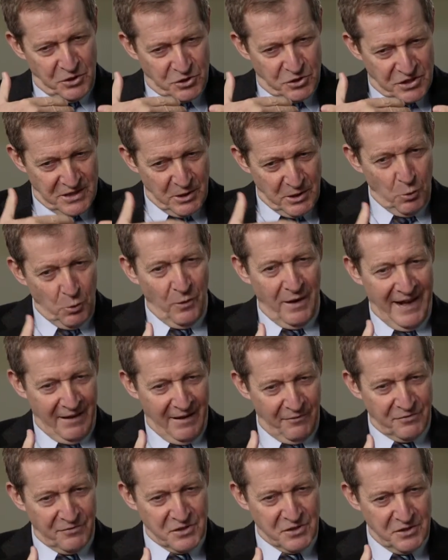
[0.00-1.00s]
still
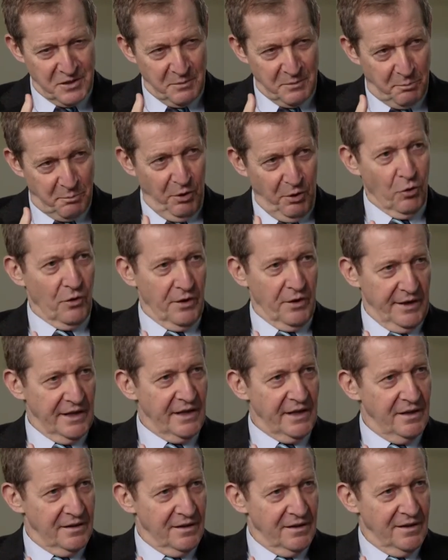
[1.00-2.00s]
have to
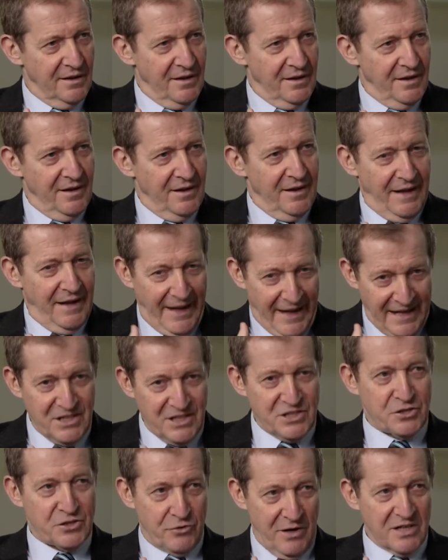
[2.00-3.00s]
deploy
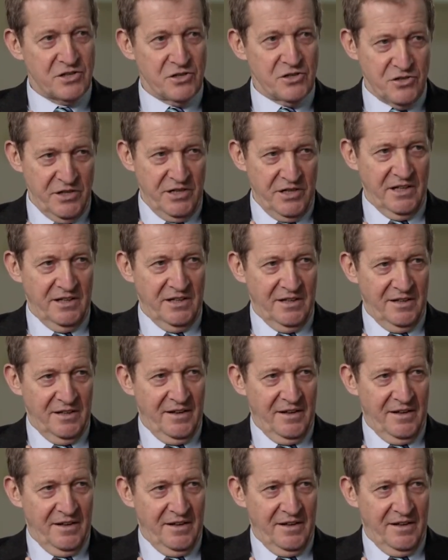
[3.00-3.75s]
a strategy.